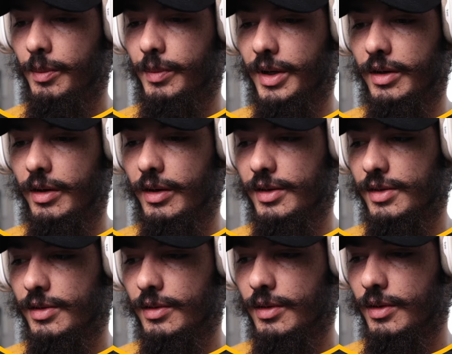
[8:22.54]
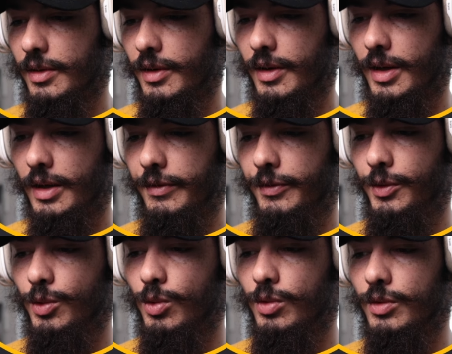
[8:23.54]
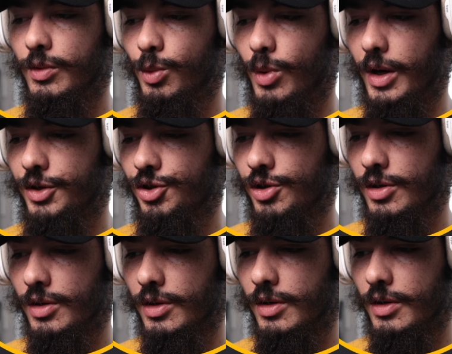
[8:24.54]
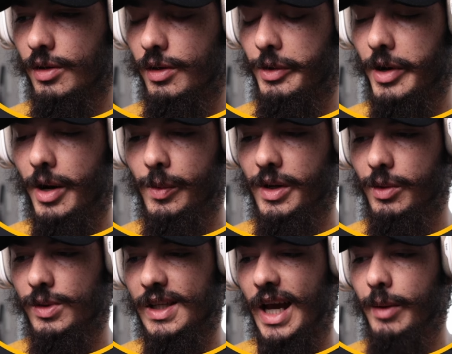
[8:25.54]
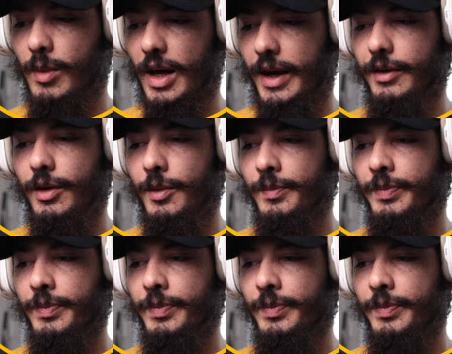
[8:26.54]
because if you watch the audio timeline,